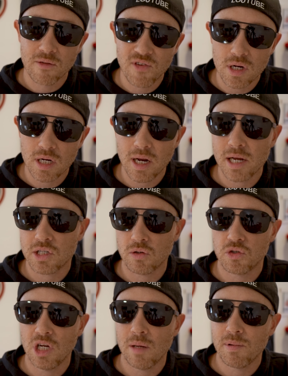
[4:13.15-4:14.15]
Defending
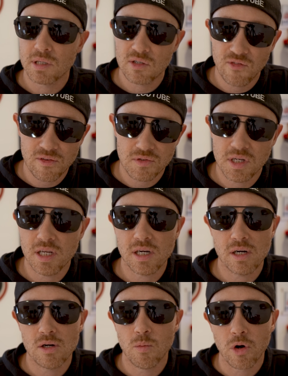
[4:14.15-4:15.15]
national champions,
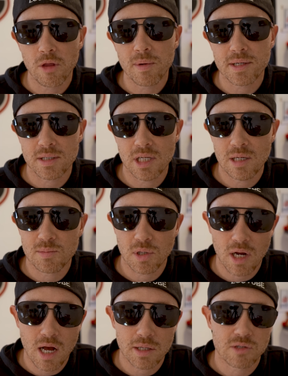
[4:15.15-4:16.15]
15-0. One of the best teams
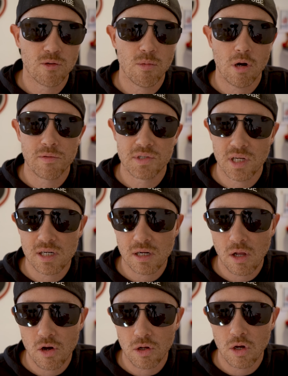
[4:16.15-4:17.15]
in college football we've seen in
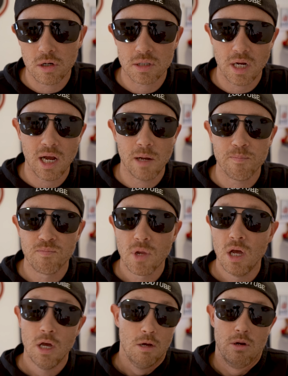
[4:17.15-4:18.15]
a long, long time.
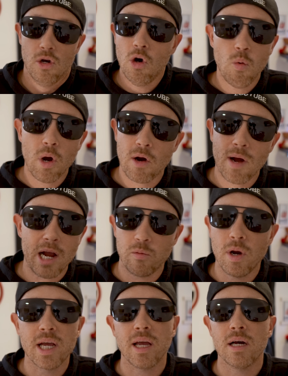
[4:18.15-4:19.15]
Nowhere I
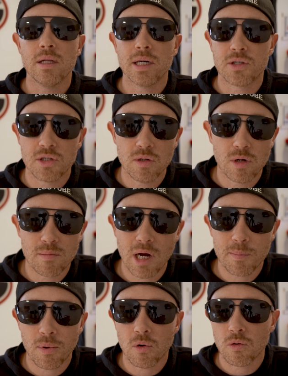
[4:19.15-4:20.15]
rank LSU in
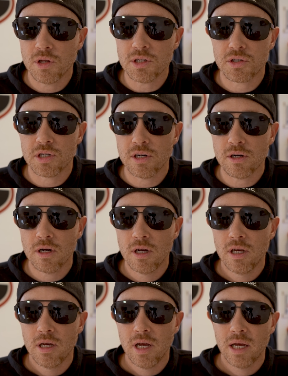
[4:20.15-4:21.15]
my poll this year
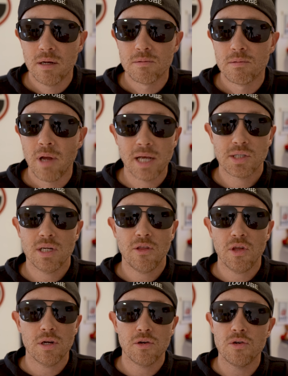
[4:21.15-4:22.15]
has
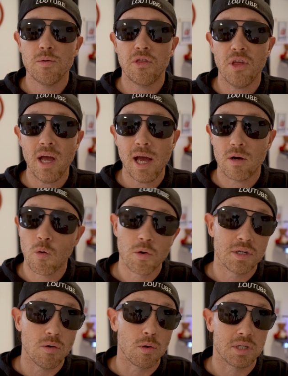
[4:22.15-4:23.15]
anything to do with that
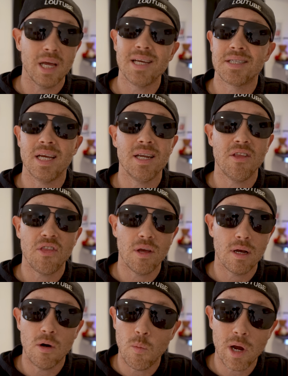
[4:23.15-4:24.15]
or takes
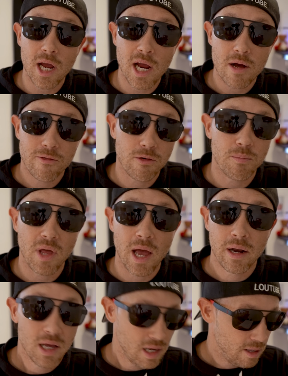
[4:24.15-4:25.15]
anything away from
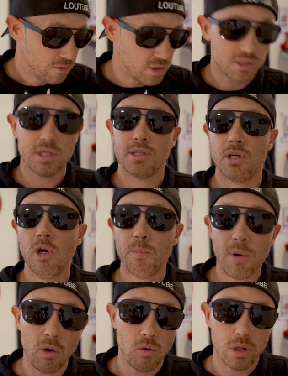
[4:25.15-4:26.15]
that. This isn't
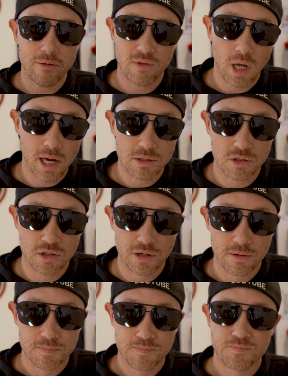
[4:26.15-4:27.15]
a poll of last
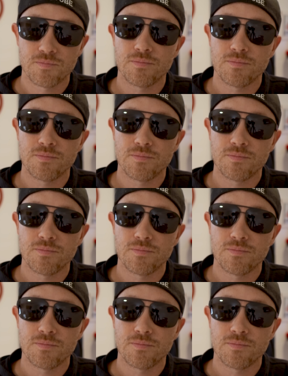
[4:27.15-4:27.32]
year.